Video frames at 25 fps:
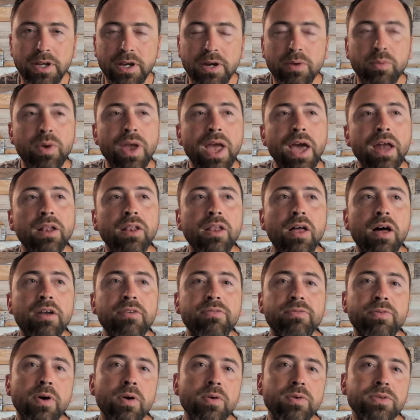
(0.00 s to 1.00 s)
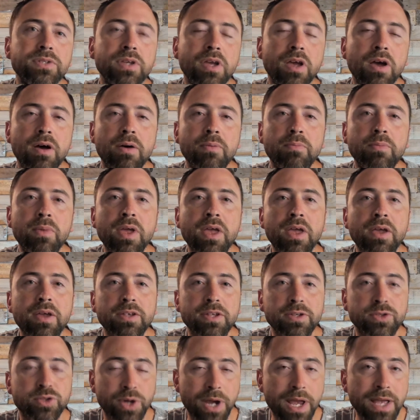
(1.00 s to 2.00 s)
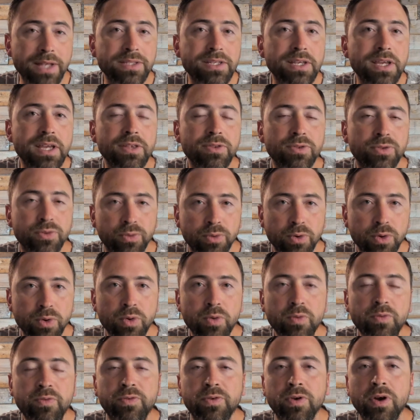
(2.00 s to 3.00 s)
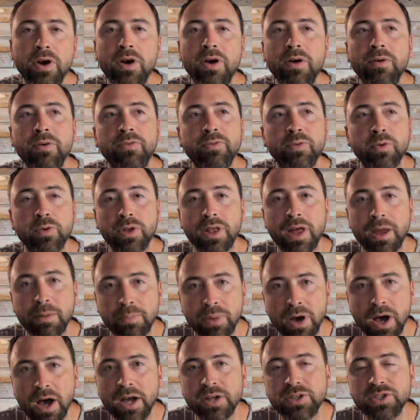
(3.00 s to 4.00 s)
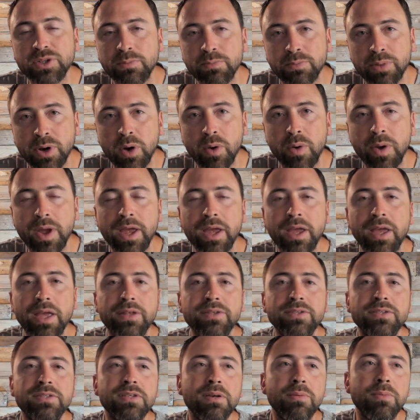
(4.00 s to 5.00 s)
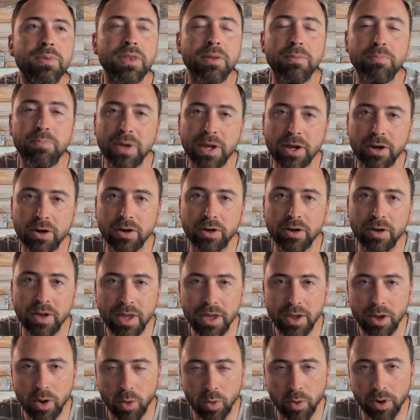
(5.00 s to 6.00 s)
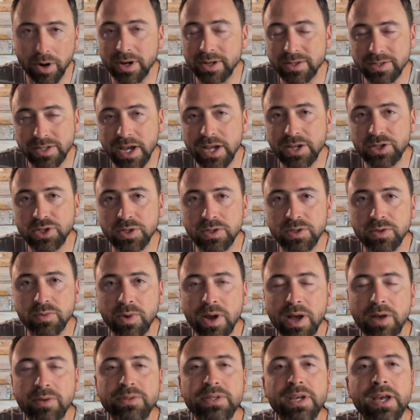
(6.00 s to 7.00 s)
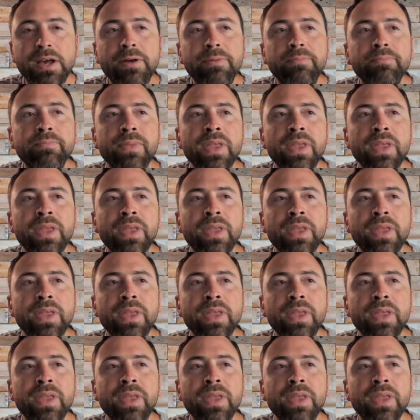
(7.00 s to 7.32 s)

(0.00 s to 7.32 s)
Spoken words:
We had a lot of folks come transient through for like Bosch and Boeing and some of the bigger organizations around town.